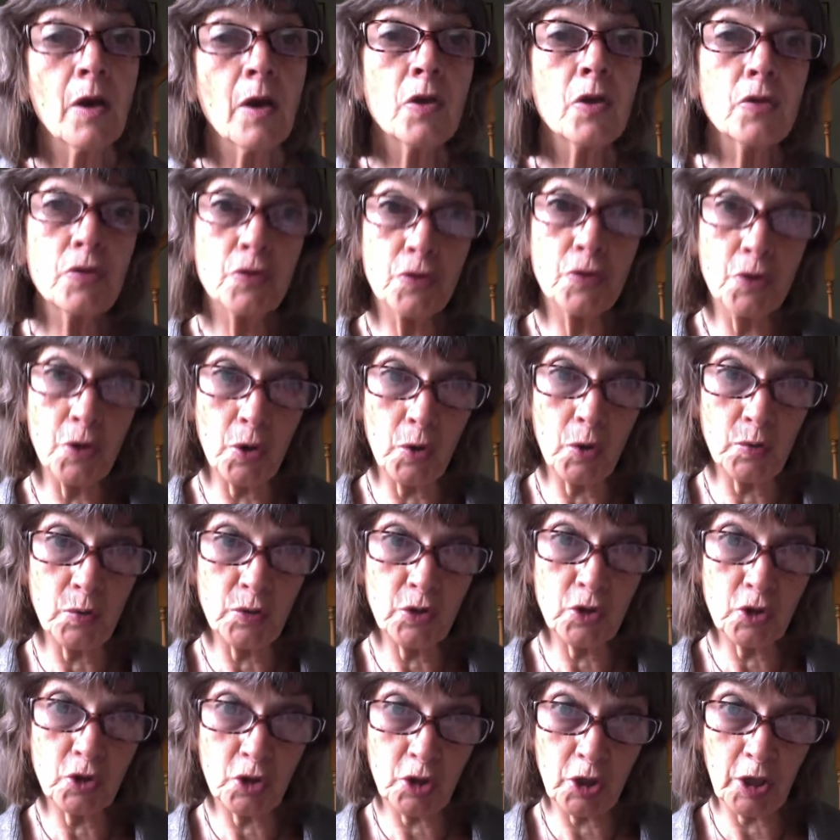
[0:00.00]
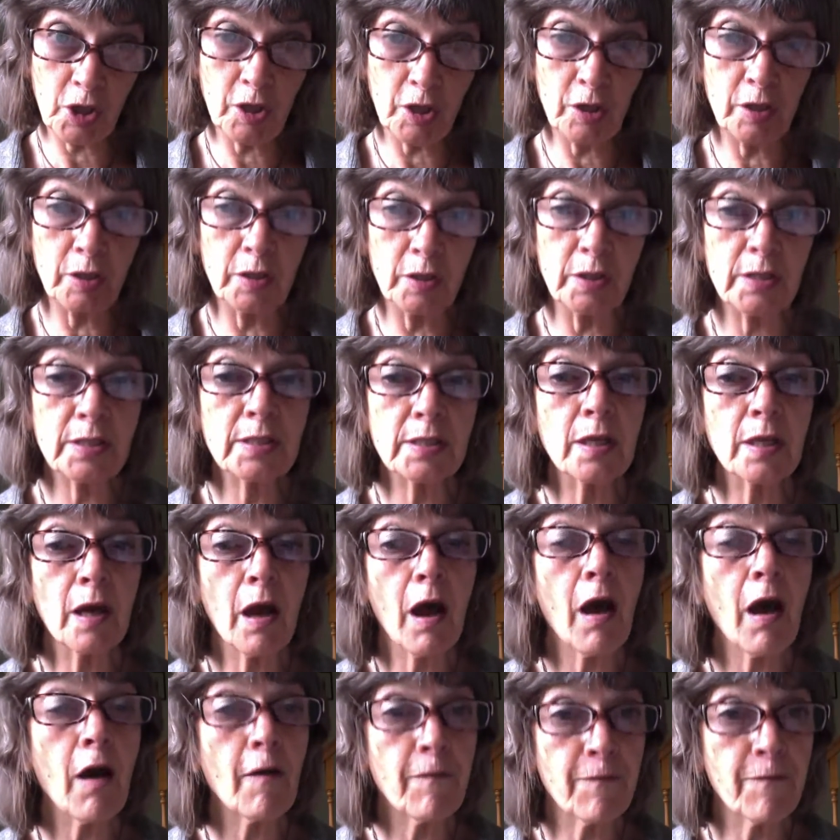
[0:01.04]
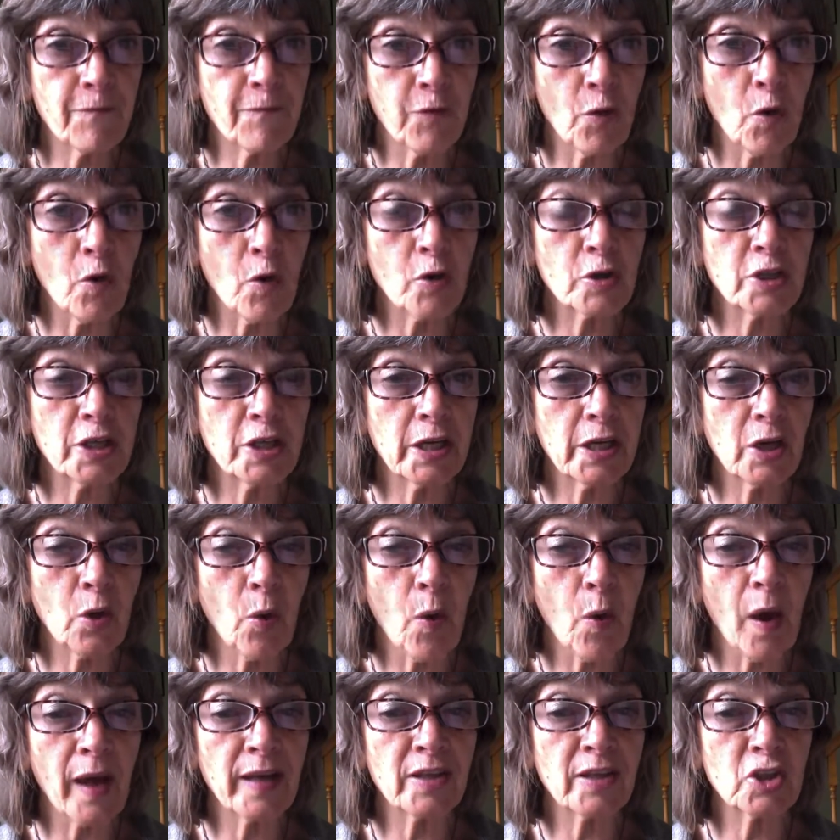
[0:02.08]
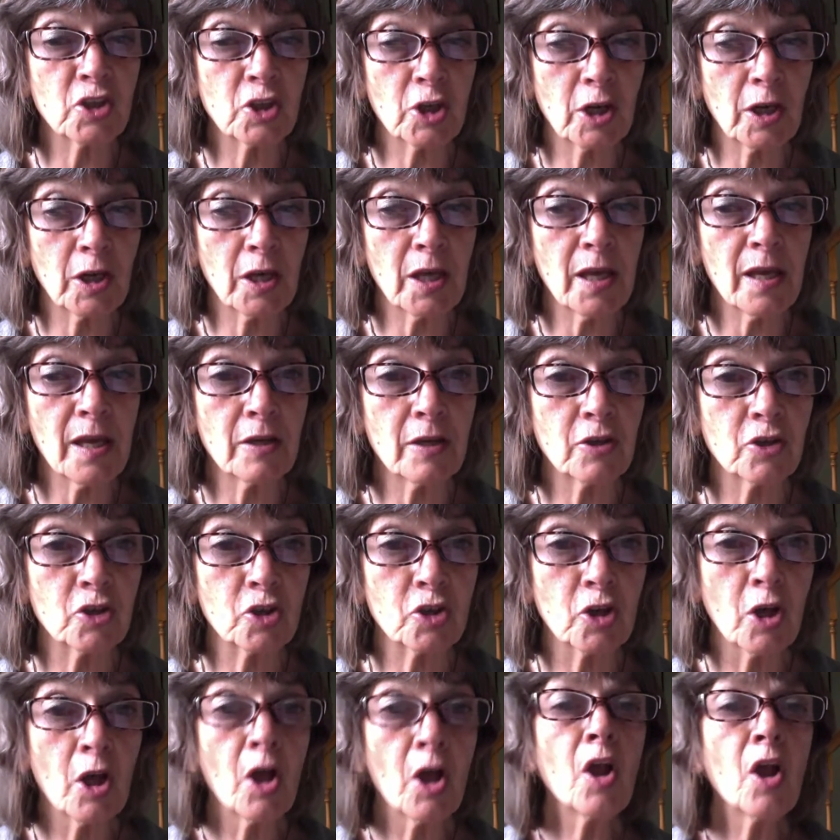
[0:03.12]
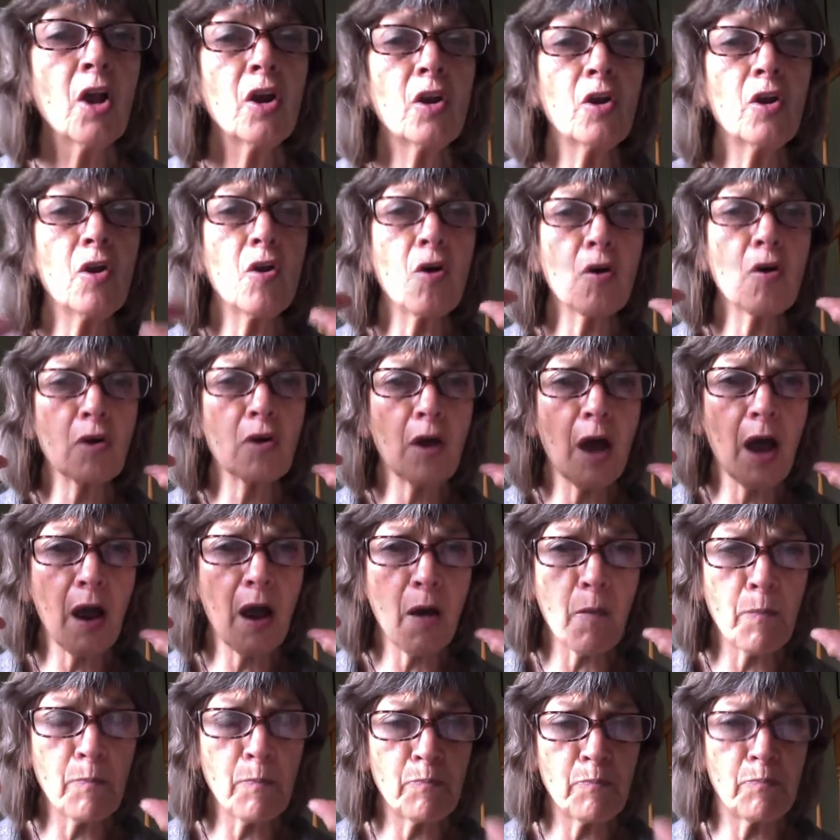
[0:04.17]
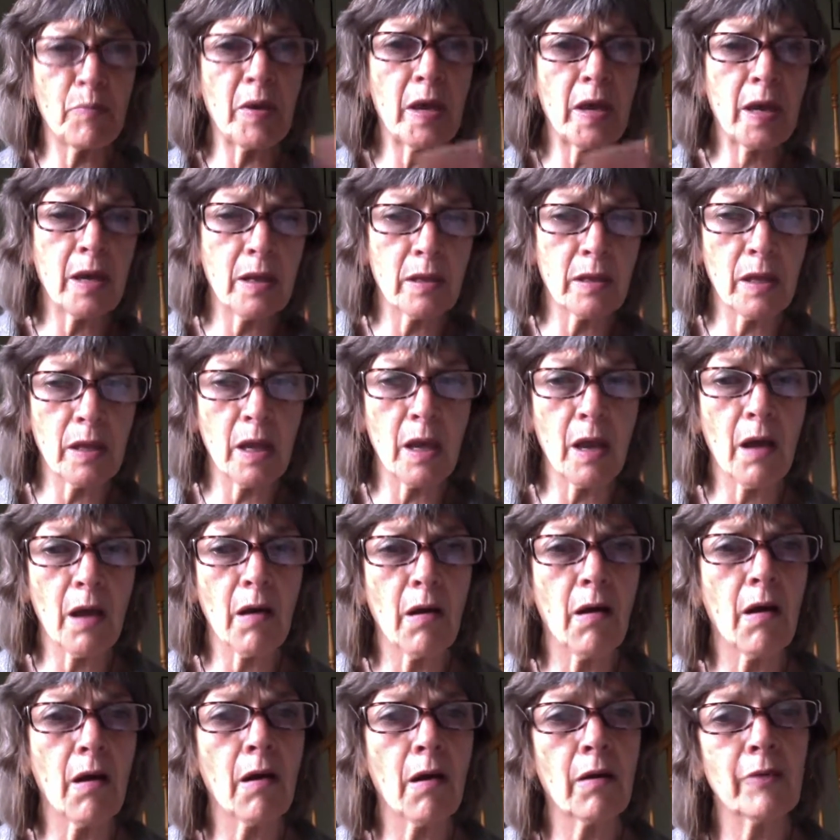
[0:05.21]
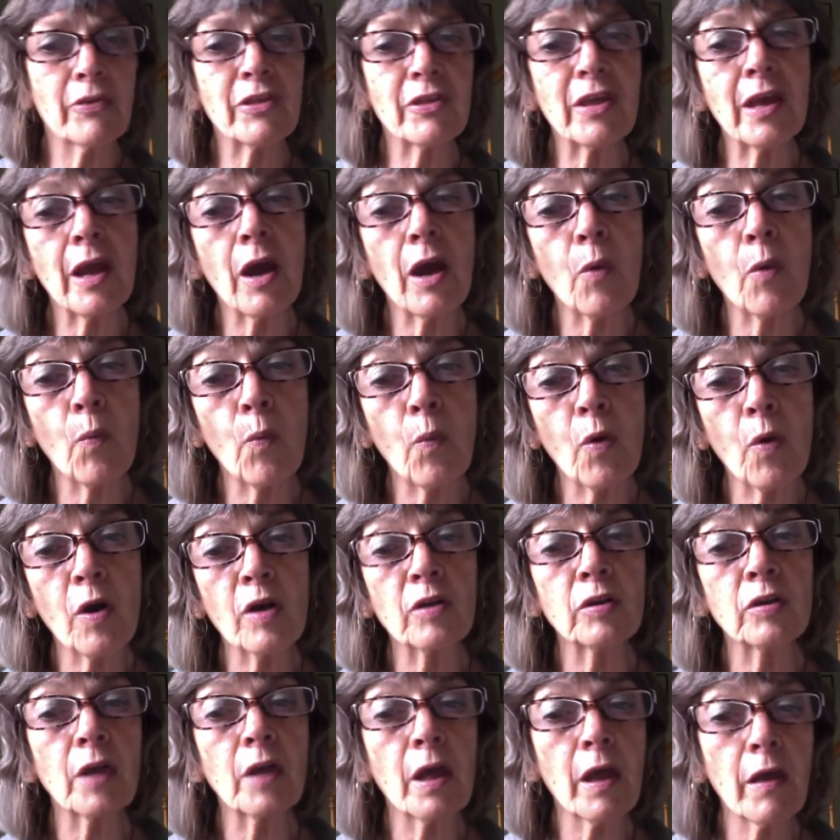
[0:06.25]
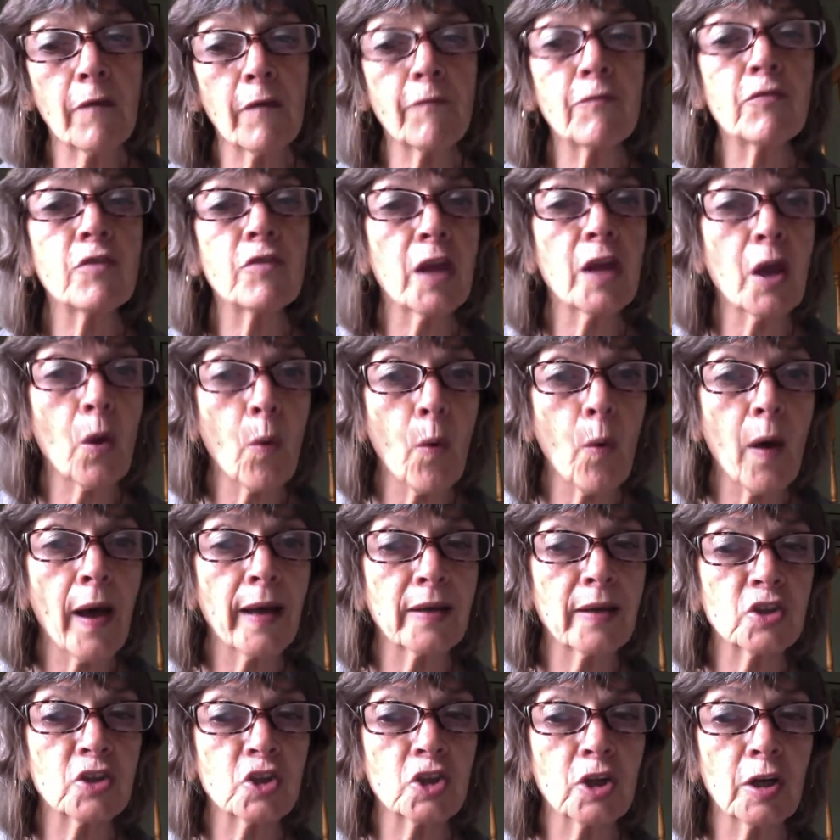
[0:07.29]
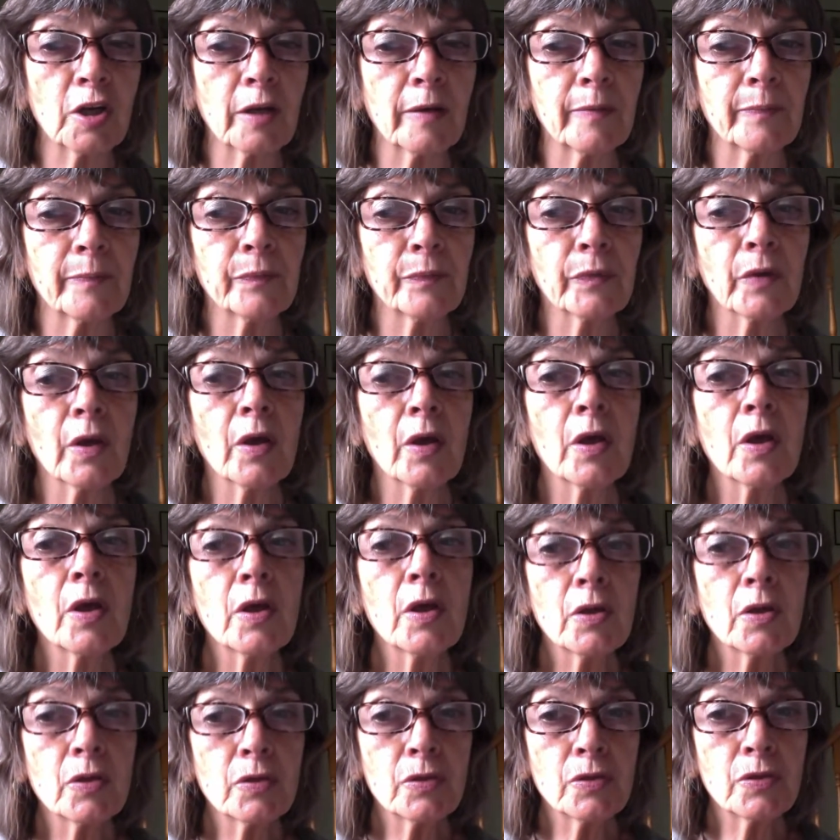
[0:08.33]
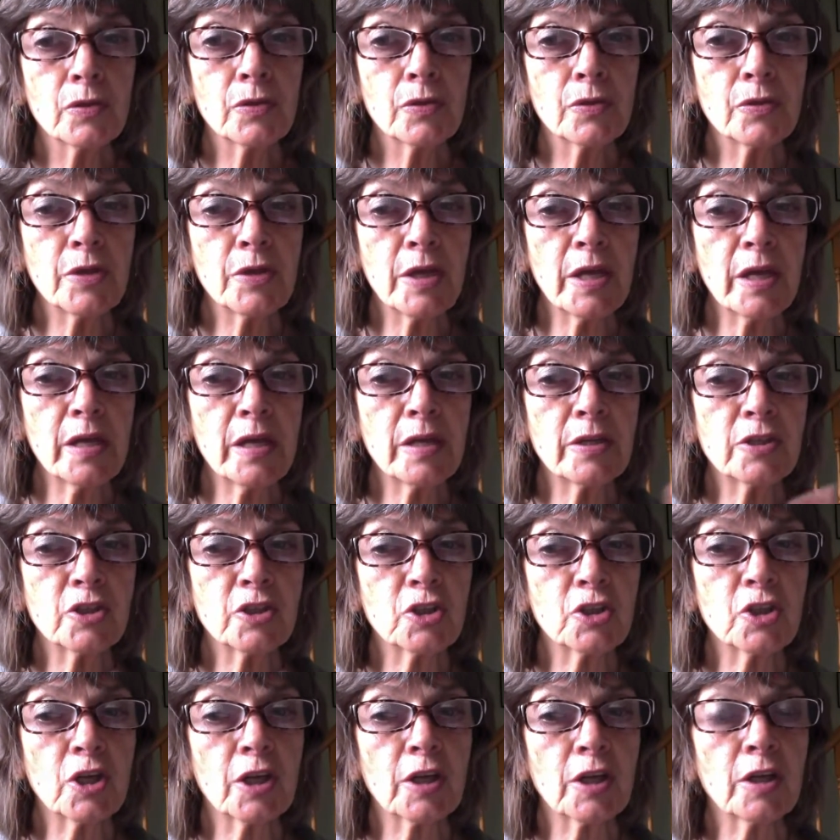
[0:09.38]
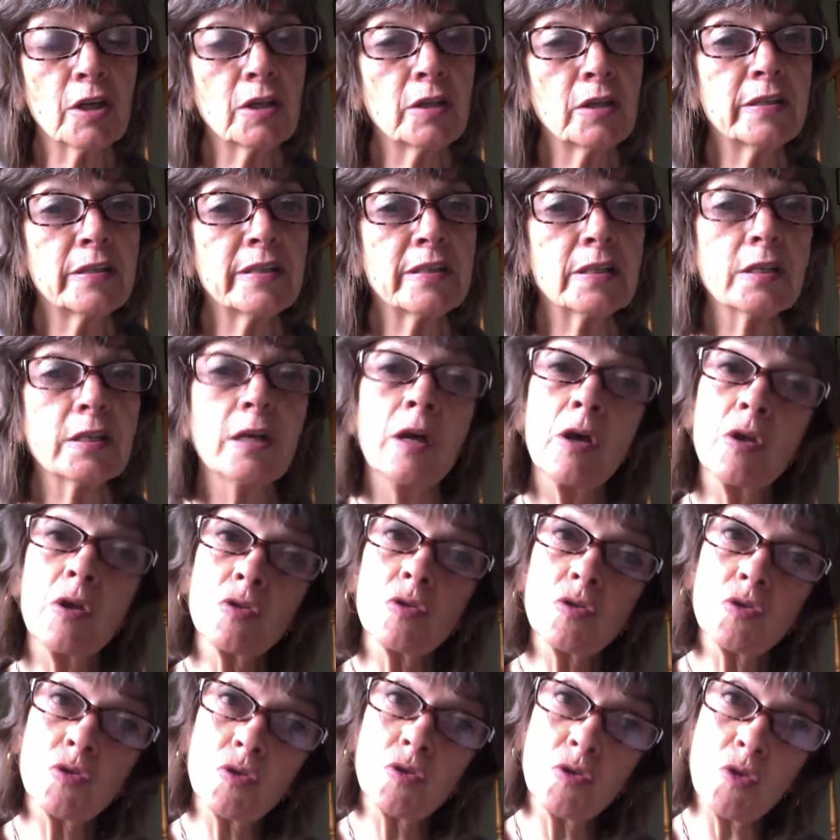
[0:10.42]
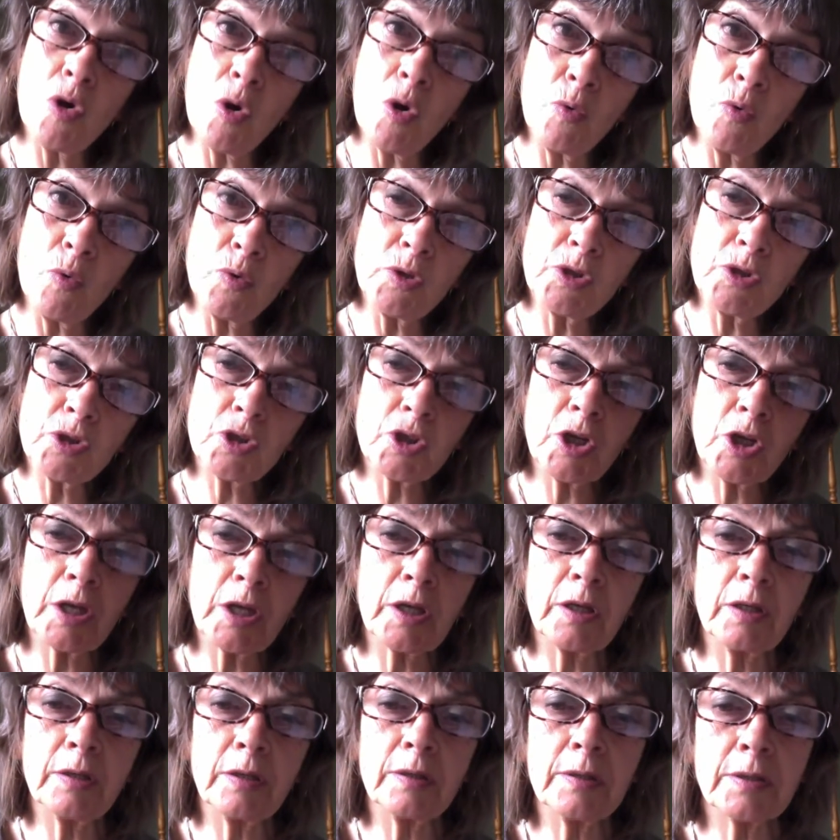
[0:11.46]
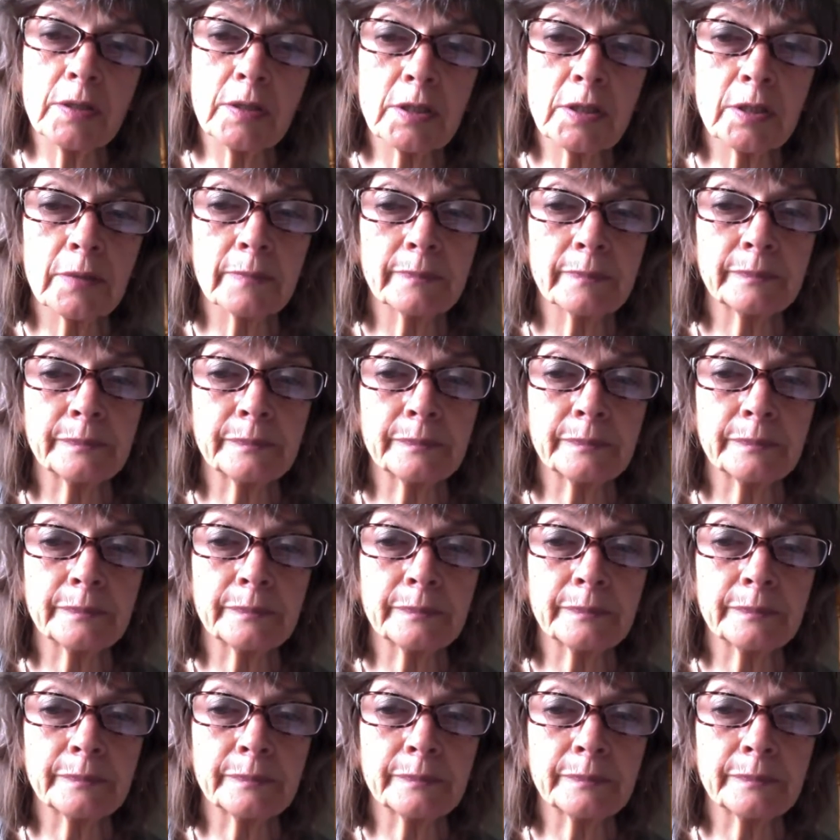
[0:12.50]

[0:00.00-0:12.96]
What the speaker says: Those chickens are 40 kwacha each. Look how big they are. They are worth every kwacha. These chickens, those chickens.